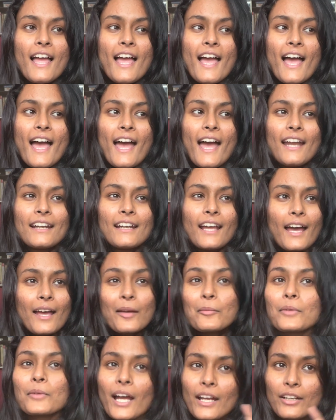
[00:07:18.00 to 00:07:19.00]
and
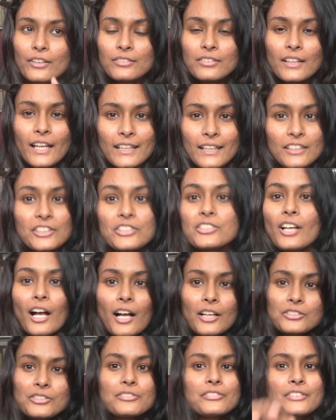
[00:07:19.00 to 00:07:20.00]
I'm kind of like in
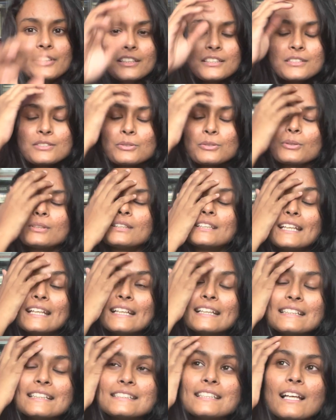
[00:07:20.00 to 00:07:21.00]
charge of it. So
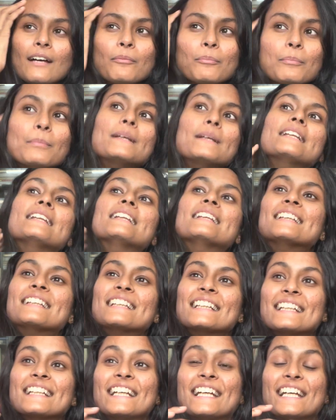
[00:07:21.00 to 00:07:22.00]
things have been
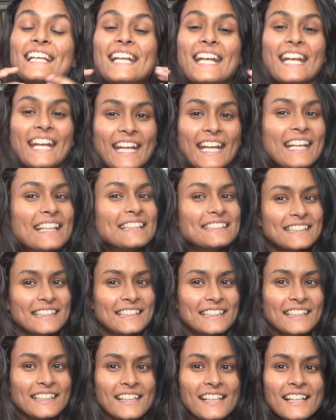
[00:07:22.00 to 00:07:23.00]

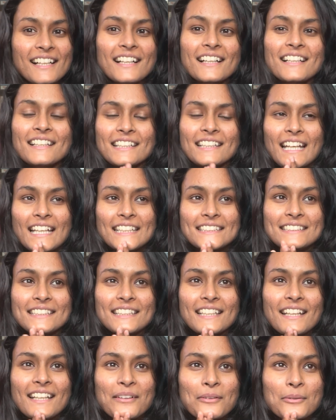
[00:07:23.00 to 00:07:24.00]
crazy.
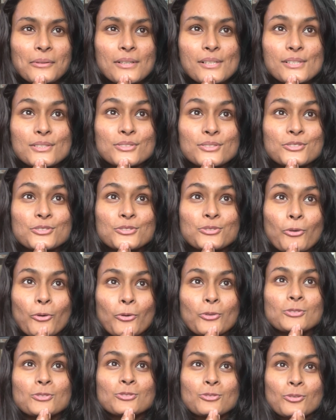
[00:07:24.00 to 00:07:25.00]
Yesterday was
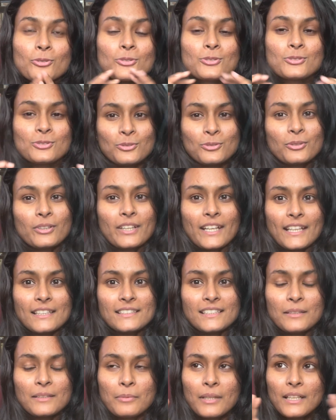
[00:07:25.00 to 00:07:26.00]
so
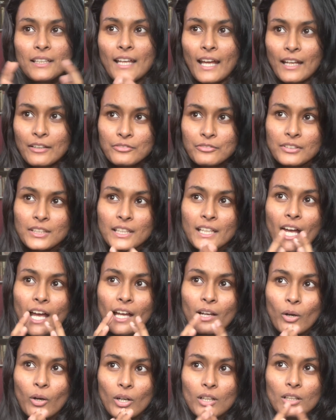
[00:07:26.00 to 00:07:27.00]
crazy, but thankfully I
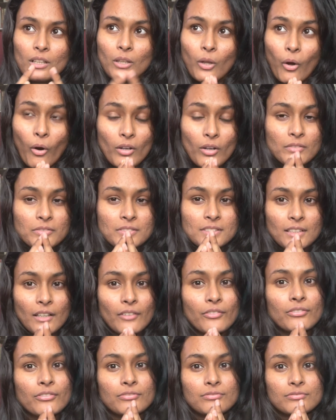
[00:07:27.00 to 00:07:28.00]
got a lot of
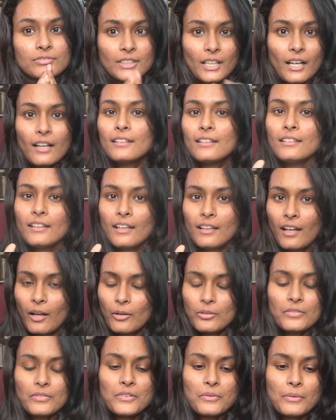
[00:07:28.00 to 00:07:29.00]
stuff done and
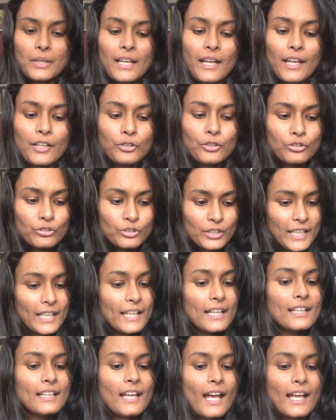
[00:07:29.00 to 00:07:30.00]
out of the way, and
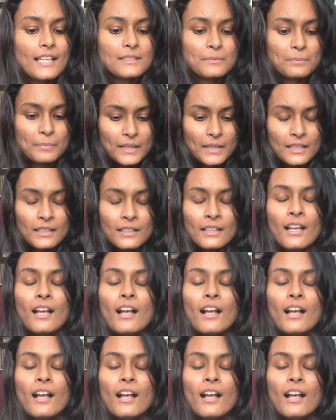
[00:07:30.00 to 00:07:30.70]
today has been